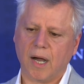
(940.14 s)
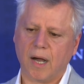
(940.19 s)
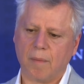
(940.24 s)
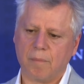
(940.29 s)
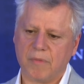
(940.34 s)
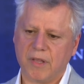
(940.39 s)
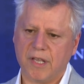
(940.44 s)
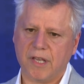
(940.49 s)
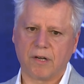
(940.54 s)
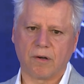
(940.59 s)

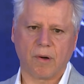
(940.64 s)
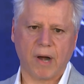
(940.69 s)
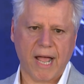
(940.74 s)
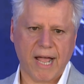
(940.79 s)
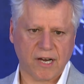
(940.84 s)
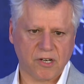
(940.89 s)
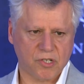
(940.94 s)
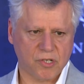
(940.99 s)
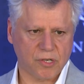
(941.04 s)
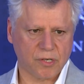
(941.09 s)
the
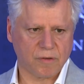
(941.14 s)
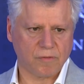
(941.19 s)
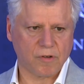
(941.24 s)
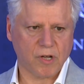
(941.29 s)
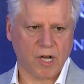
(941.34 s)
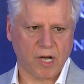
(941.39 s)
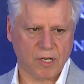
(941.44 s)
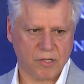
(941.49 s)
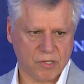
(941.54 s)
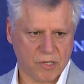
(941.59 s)
interaction of
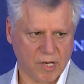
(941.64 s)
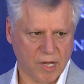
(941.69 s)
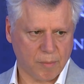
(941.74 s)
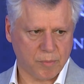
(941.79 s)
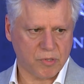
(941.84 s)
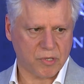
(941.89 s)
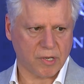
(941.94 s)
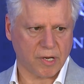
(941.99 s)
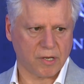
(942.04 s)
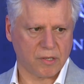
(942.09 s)

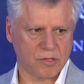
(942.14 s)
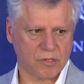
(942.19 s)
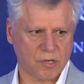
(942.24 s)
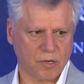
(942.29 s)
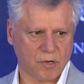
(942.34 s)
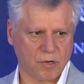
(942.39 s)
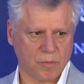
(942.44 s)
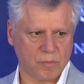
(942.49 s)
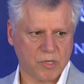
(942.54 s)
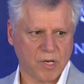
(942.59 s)
concepts and
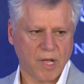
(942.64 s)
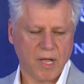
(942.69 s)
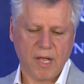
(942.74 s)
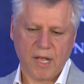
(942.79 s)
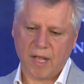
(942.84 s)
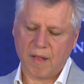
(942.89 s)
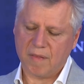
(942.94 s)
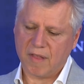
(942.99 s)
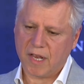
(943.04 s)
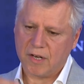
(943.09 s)
terms,
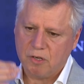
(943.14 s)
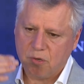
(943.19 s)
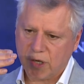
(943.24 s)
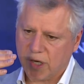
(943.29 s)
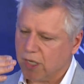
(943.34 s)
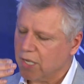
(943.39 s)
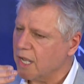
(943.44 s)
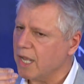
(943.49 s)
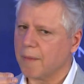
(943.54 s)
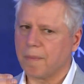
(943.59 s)
and then you
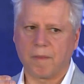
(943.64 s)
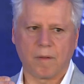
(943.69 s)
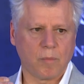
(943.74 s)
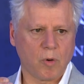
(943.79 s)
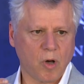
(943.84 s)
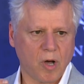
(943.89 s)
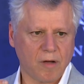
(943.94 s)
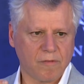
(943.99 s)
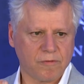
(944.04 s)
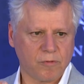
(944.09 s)
can cut them
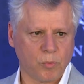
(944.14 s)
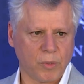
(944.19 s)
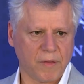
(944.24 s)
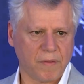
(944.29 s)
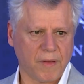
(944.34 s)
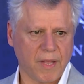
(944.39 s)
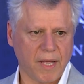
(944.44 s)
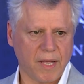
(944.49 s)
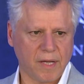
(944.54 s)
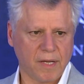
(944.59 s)
off
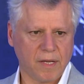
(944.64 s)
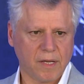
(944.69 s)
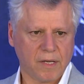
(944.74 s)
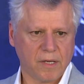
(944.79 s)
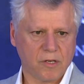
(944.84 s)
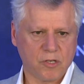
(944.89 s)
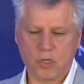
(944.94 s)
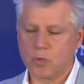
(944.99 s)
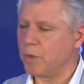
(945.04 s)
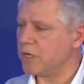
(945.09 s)
when they
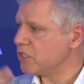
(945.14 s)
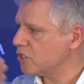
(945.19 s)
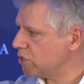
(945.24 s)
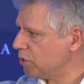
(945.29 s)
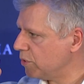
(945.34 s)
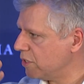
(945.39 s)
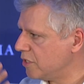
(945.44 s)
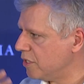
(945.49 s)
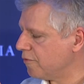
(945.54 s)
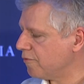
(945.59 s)
switch
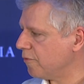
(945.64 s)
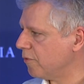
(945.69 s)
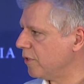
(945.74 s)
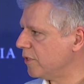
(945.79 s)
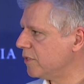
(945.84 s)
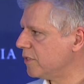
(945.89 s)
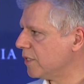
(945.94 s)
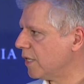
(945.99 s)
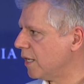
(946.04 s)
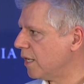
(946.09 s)
to a
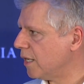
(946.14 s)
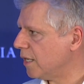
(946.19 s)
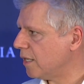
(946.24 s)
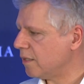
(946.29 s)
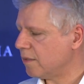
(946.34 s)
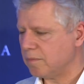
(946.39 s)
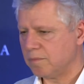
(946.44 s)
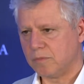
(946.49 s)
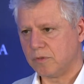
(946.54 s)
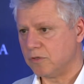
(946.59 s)
different
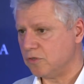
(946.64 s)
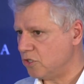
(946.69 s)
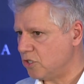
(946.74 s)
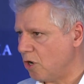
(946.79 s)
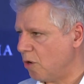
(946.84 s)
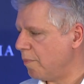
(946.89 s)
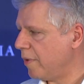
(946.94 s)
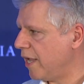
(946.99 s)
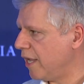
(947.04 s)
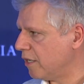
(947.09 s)

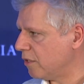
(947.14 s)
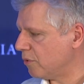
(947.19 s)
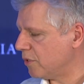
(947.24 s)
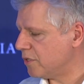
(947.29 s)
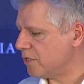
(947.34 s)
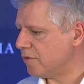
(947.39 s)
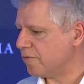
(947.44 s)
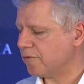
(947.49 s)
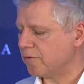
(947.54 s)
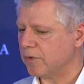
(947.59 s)
domain or a
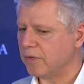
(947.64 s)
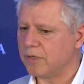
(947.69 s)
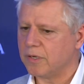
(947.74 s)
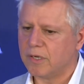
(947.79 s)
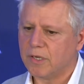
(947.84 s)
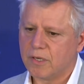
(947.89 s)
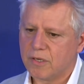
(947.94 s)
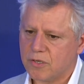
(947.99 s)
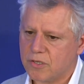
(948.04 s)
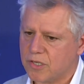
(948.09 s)
different
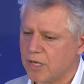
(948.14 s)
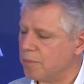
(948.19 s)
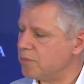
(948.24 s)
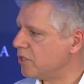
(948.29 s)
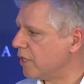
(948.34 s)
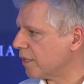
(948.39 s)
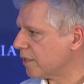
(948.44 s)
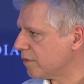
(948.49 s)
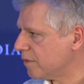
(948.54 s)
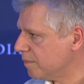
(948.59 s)

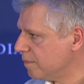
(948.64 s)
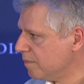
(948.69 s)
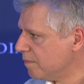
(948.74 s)
subject.